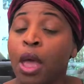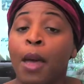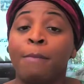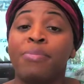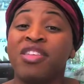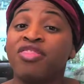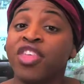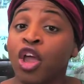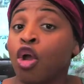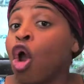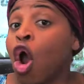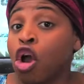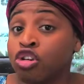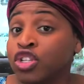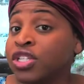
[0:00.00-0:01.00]
But there
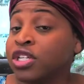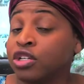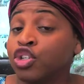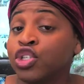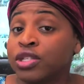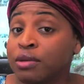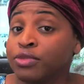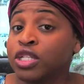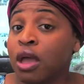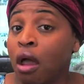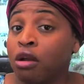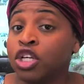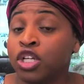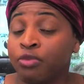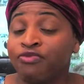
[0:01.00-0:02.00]
are still some
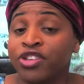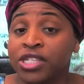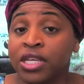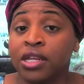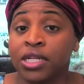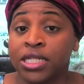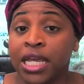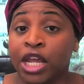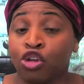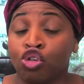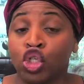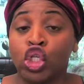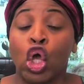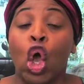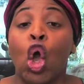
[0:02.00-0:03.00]
scholarship
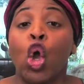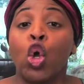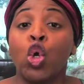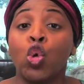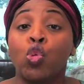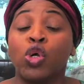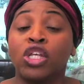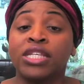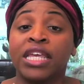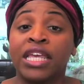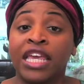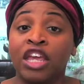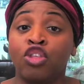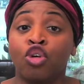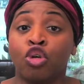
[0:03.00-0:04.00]
facilitators who will
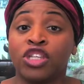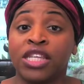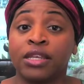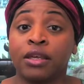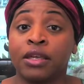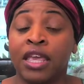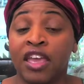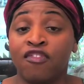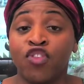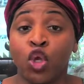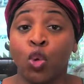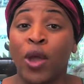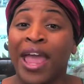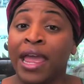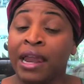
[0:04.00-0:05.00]
either give
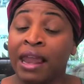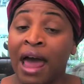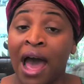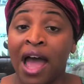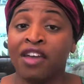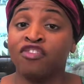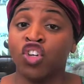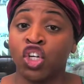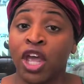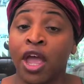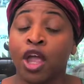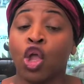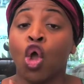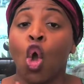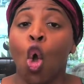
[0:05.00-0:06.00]
you a live
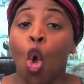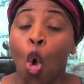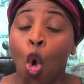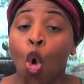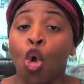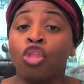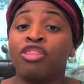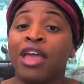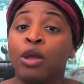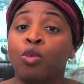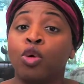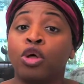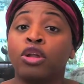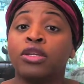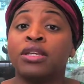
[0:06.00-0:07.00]
check, or they
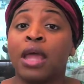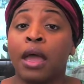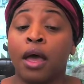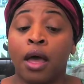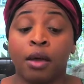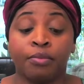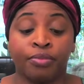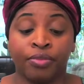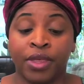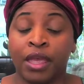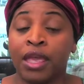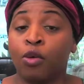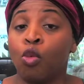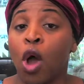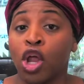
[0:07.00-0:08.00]
will
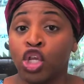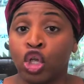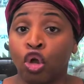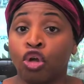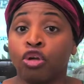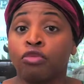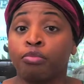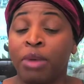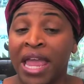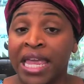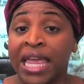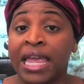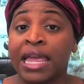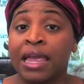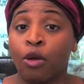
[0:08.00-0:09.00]
want your
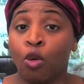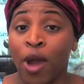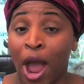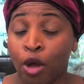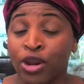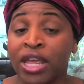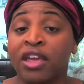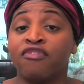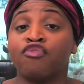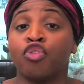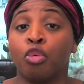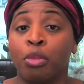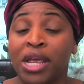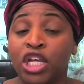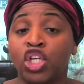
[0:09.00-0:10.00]
banking routing
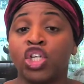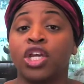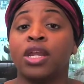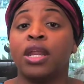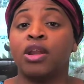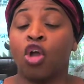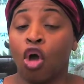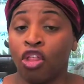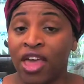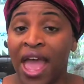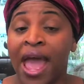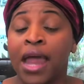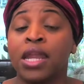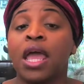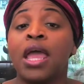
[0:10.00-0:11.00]
information and all
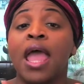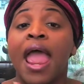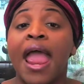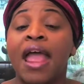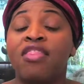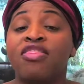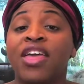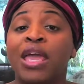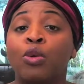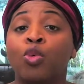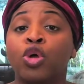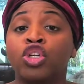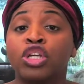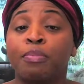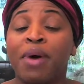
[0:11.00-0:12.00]
that, and they
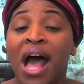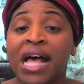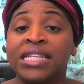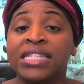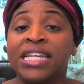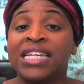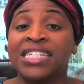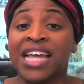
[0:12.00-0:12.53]
will deposit it